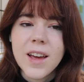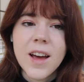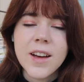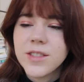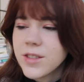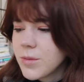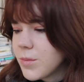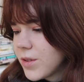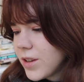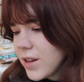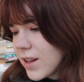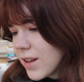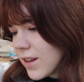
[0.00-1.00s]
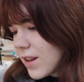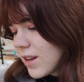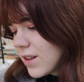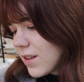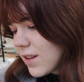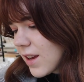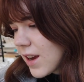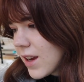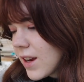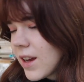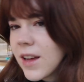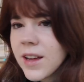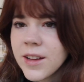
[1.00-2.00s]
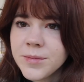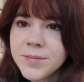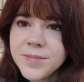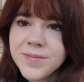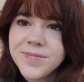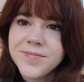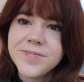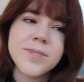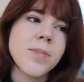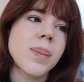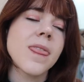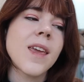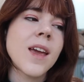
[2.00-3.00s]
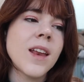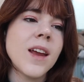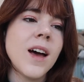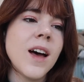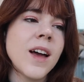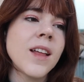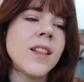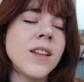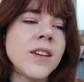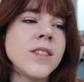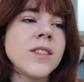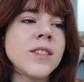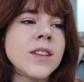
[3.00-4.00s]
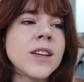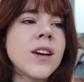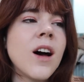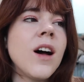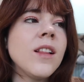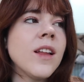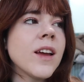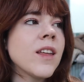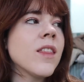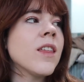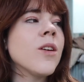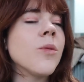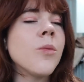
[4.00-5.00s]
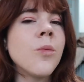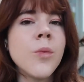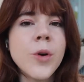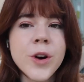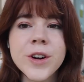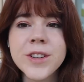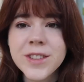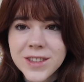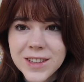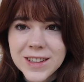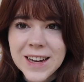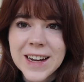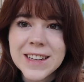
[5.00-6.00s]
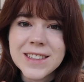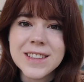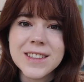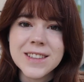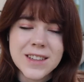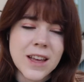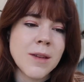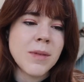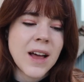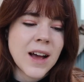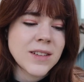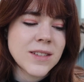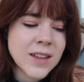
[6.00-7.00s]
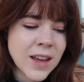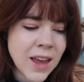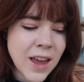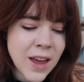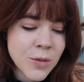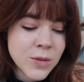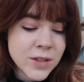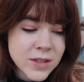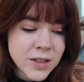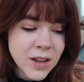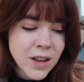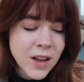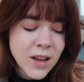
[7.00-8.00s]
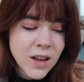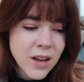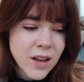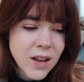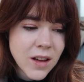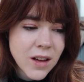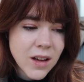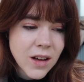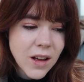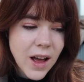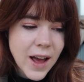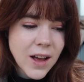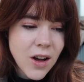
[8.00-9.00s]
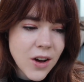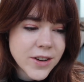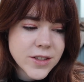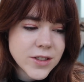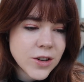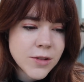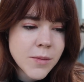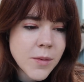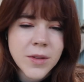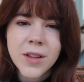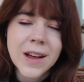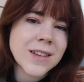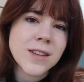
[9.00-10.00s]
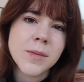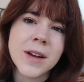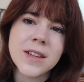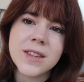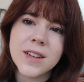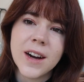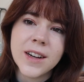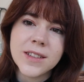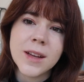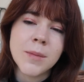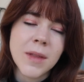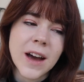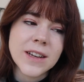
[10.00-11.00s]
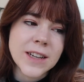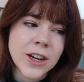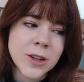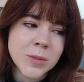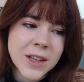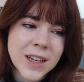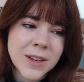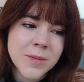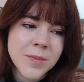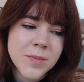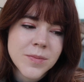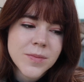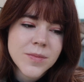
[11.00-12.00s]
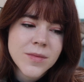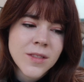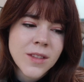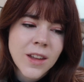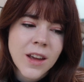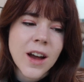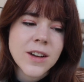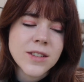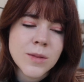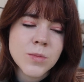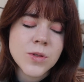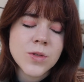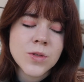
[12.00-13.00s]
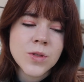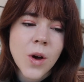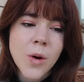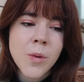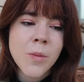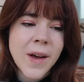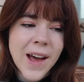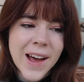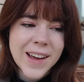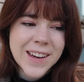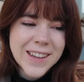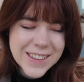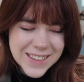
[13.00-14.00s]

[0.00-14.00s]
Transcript: Hey guys, good morning. It's 8 AM and I literally got like the worst night's sleep last night. It was, I honestly don't remember the last time I slept that terribly. Like, I slept so bad.